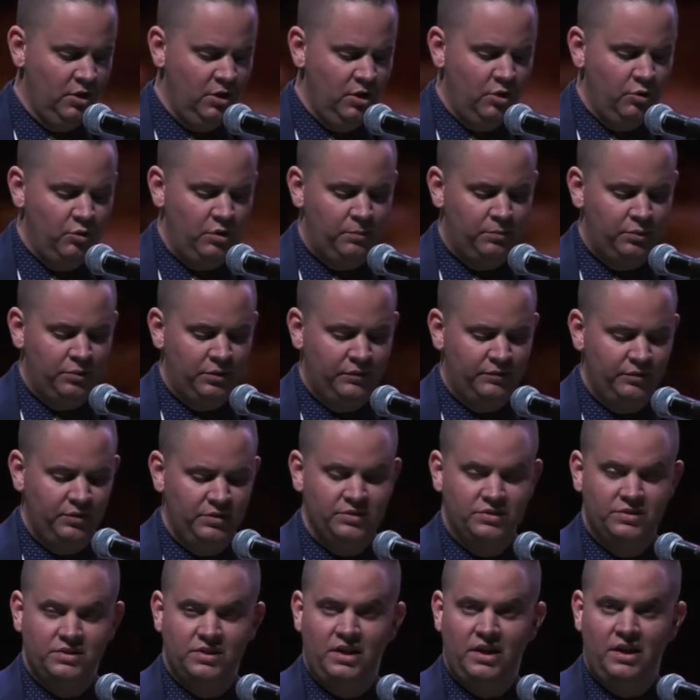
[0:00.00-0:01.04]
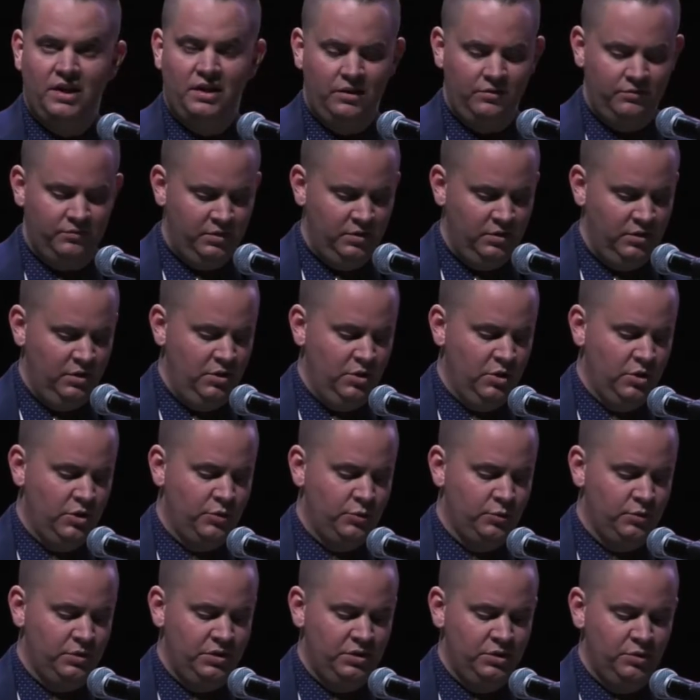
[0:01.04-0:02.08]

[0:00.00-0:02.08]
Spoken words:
We are privileged to have 3